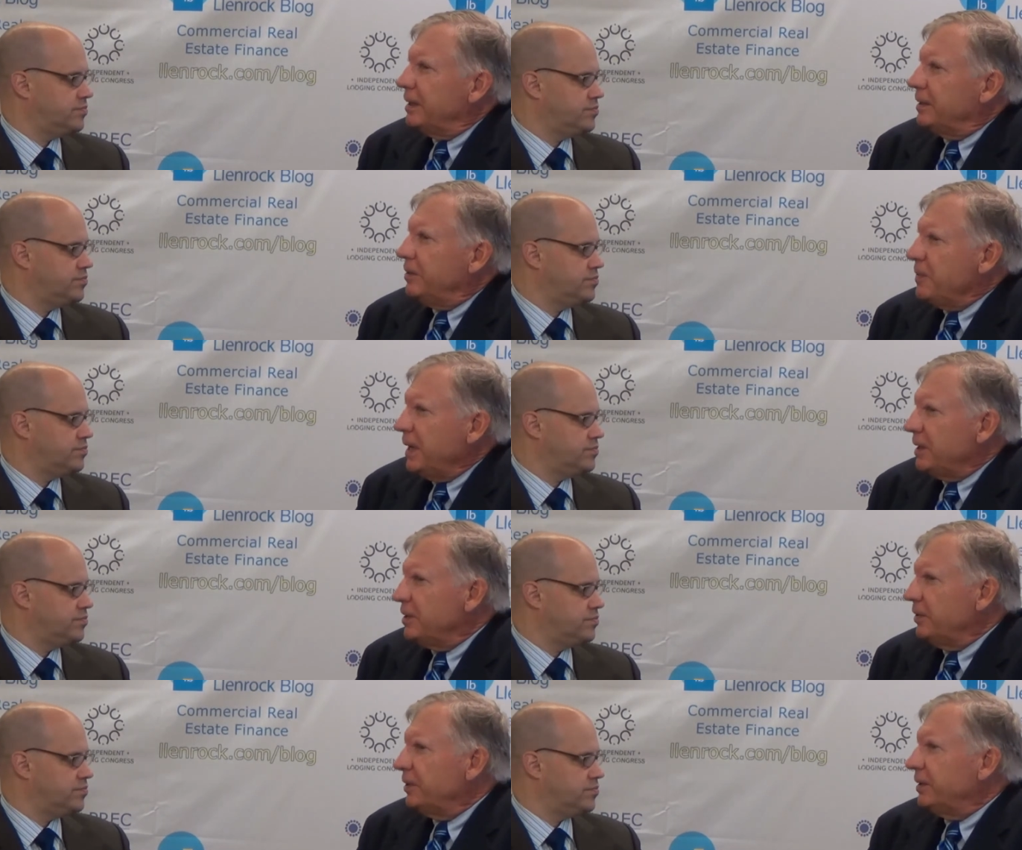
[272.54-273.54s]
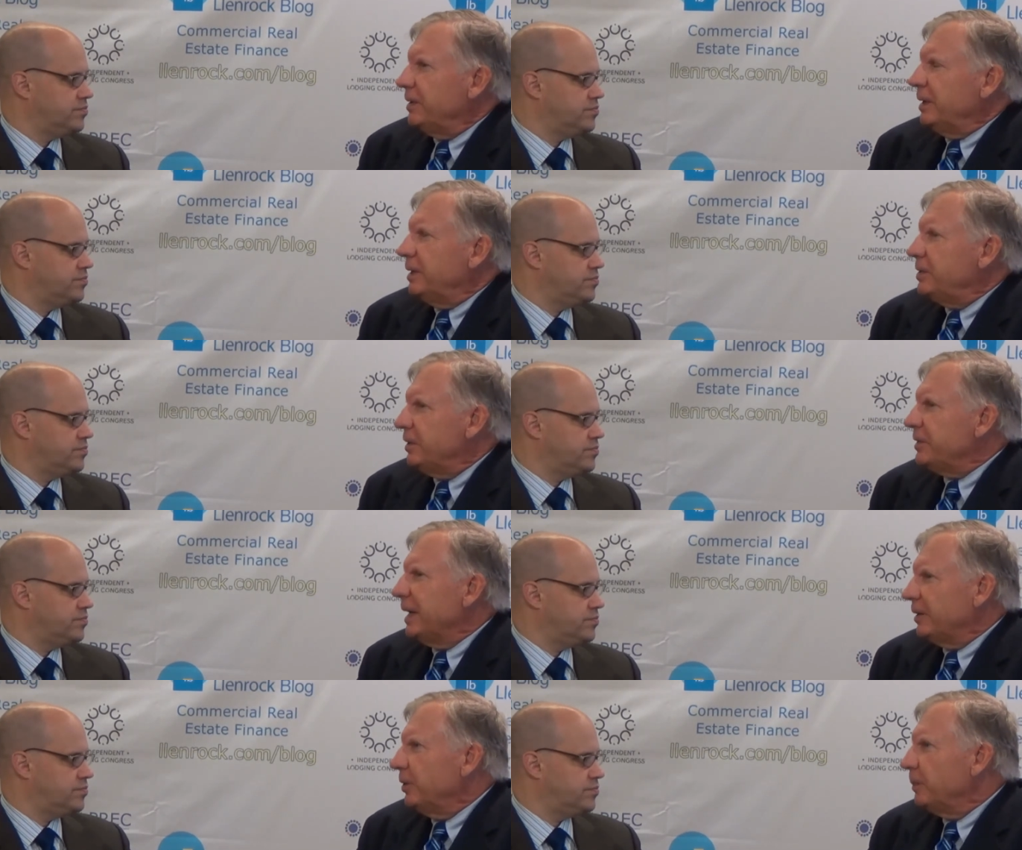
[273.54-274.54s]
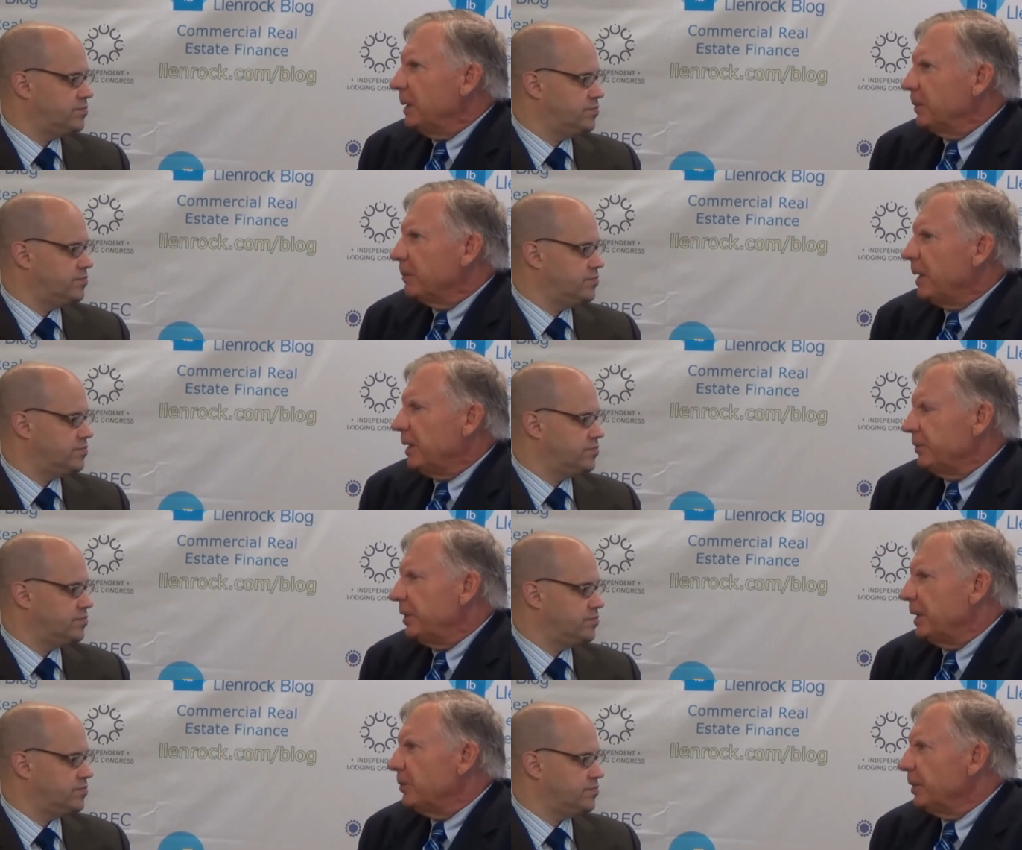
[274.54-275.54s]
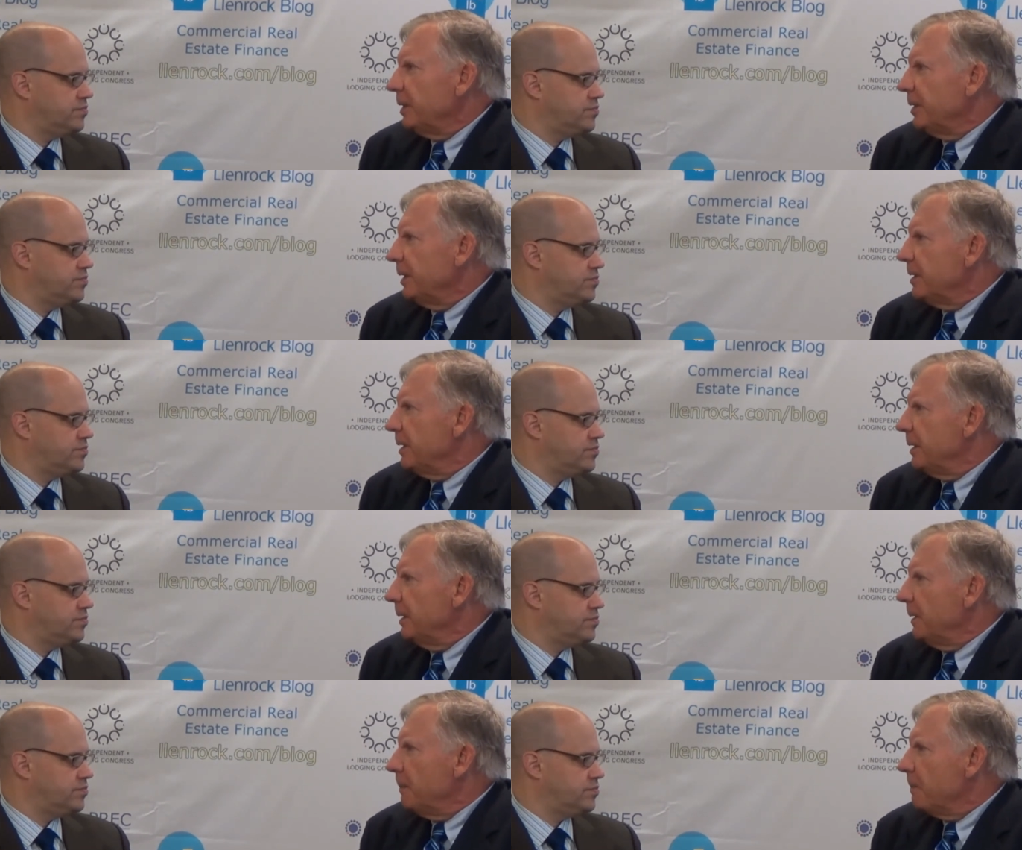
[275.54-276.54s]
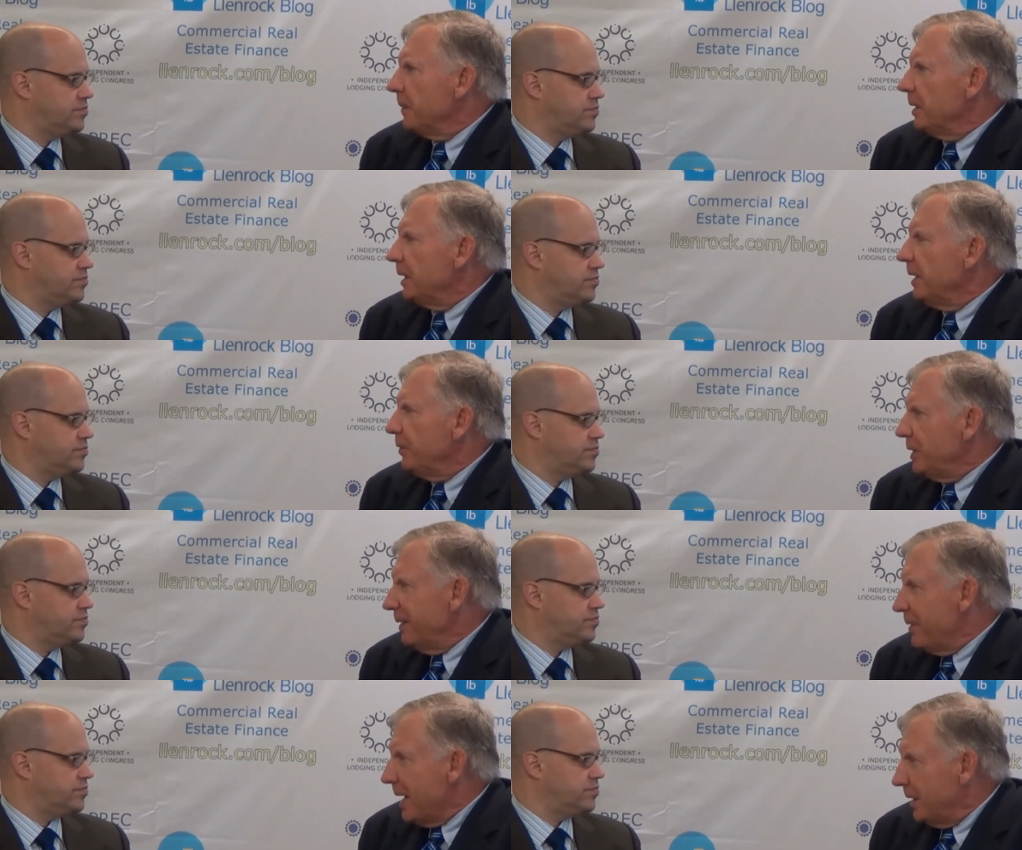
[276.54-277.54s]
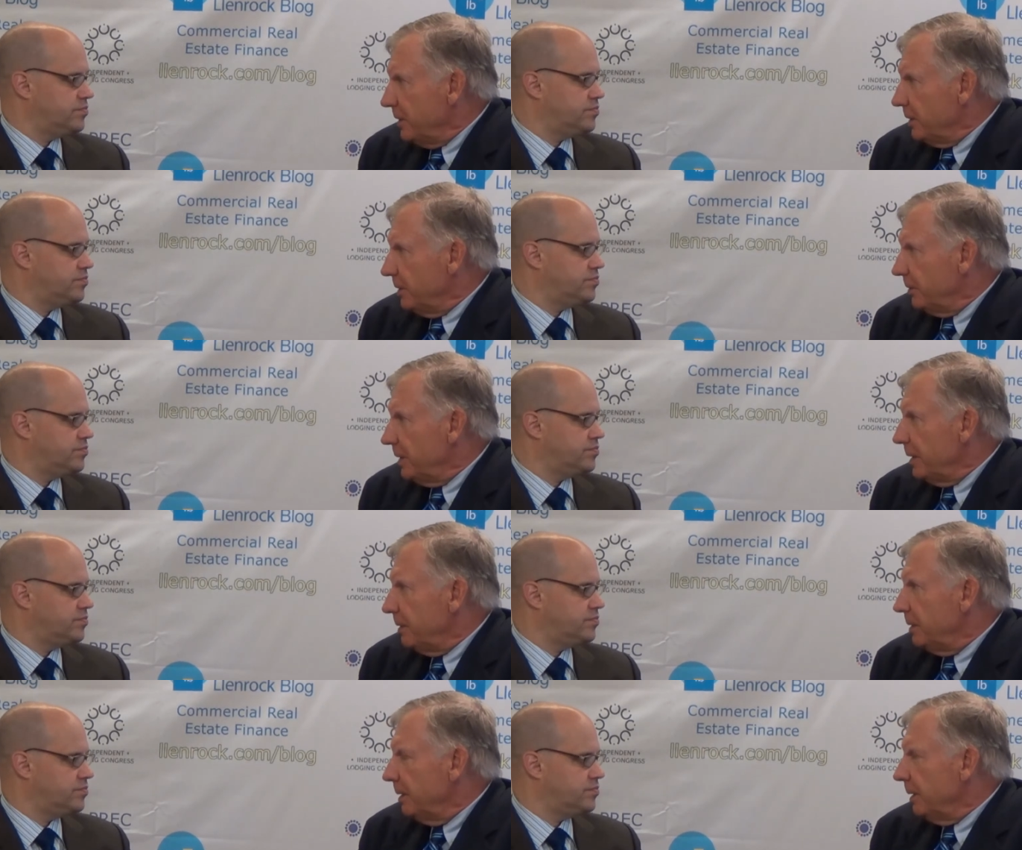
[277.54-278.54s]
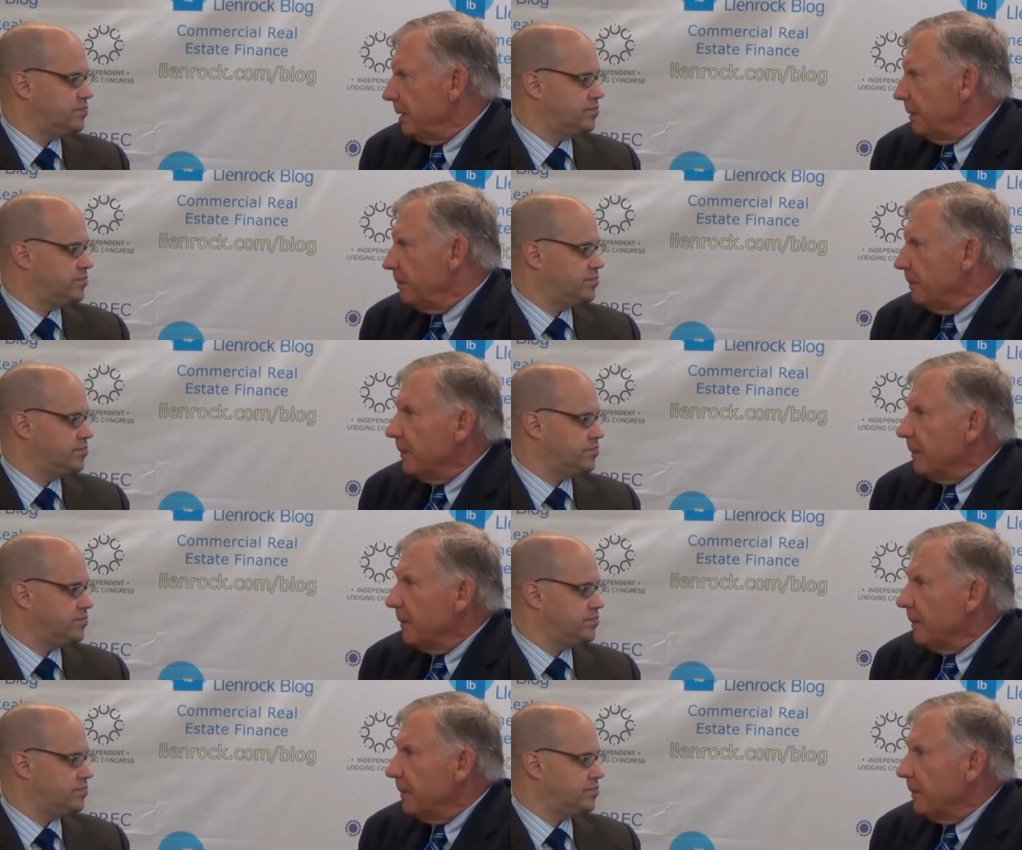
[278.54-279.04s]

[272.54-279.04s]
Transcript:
Speaker 1: it, to me, it just, it's just not good public policy. And I really think that um, given the advantages that uh,